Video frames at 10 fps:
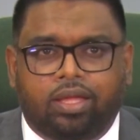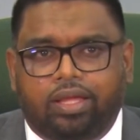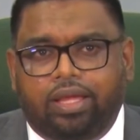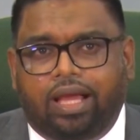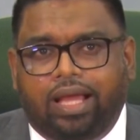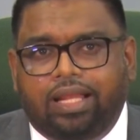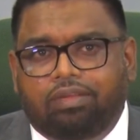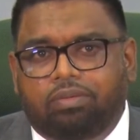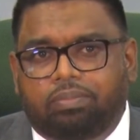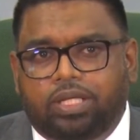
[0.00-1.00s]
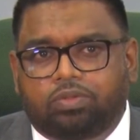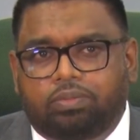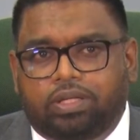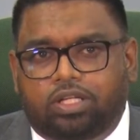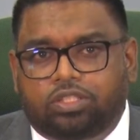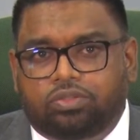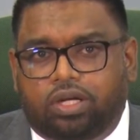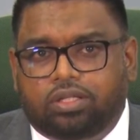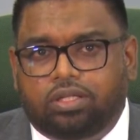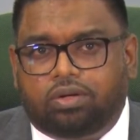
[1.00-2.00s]
A high-level bridge will be
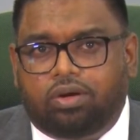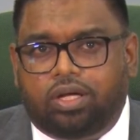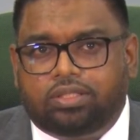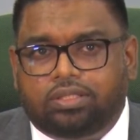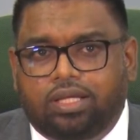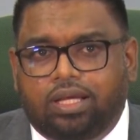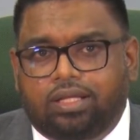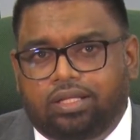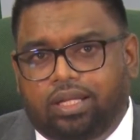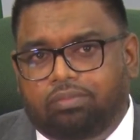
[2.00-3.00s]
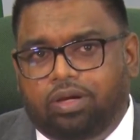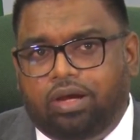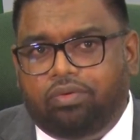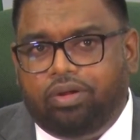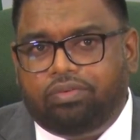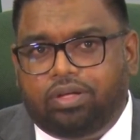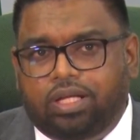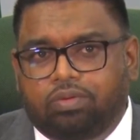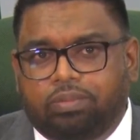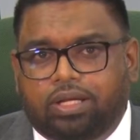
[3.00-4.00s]
constructed across the Demerara River
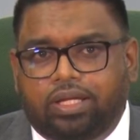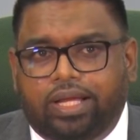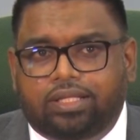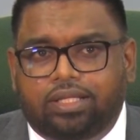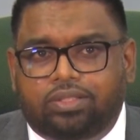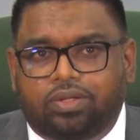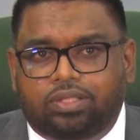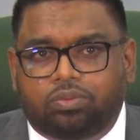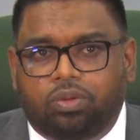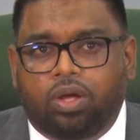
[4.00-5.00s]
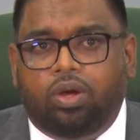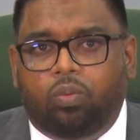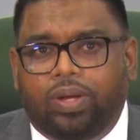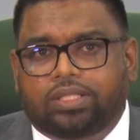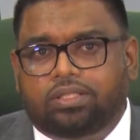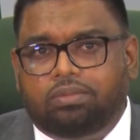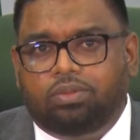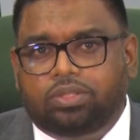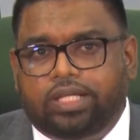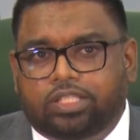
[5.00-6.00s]
and will be connected to its
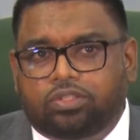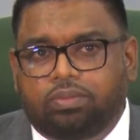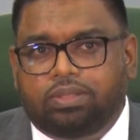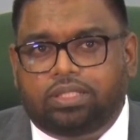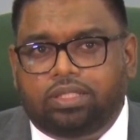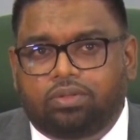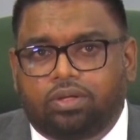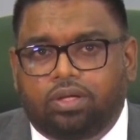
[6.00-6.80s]
westernmost extremity